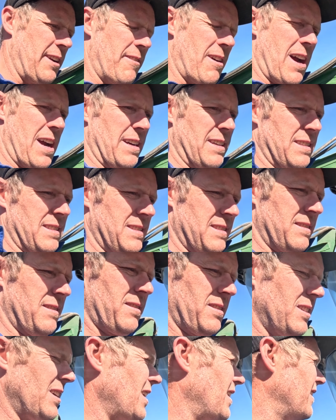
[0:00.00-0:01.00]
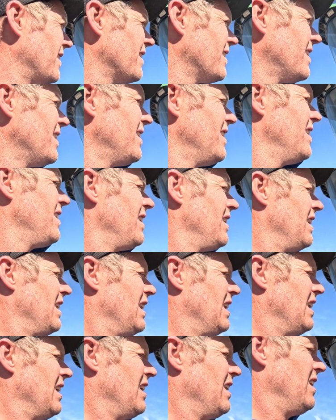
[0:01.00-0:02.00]
rate. So
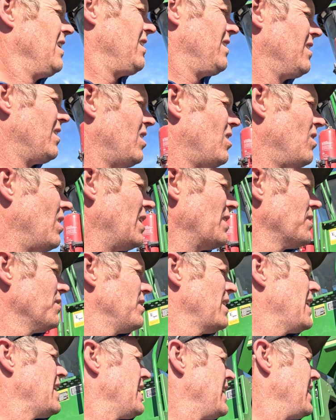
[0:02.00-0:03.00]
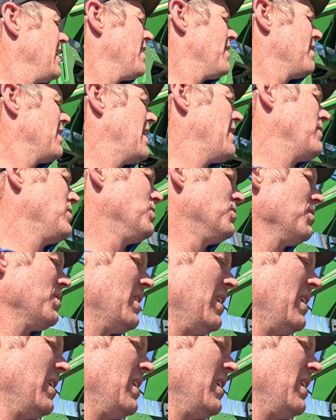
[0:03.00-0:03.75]
I'll undo that now and have a look